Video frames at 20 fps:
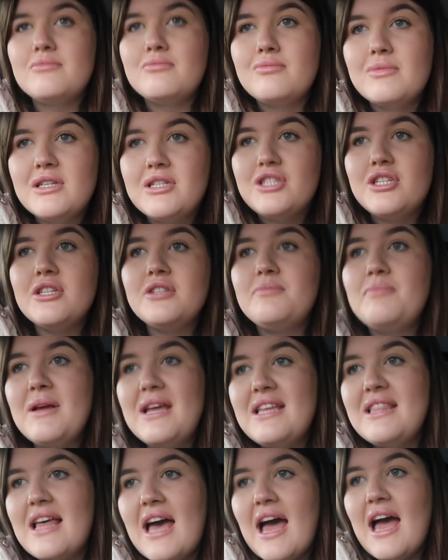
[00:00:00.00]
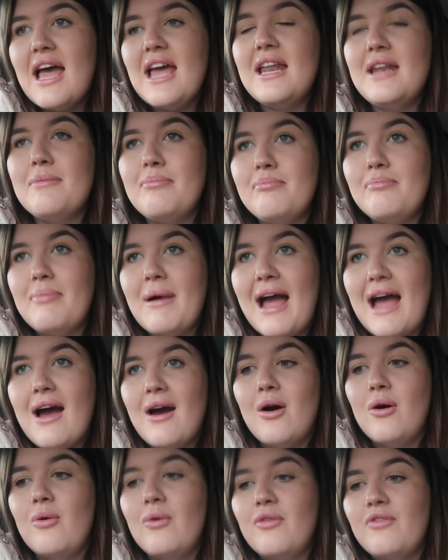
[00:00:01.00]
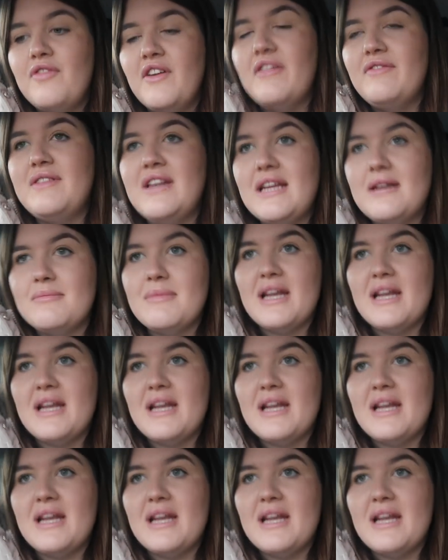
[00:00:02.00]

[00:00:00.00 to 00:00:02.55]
We should be there in about 15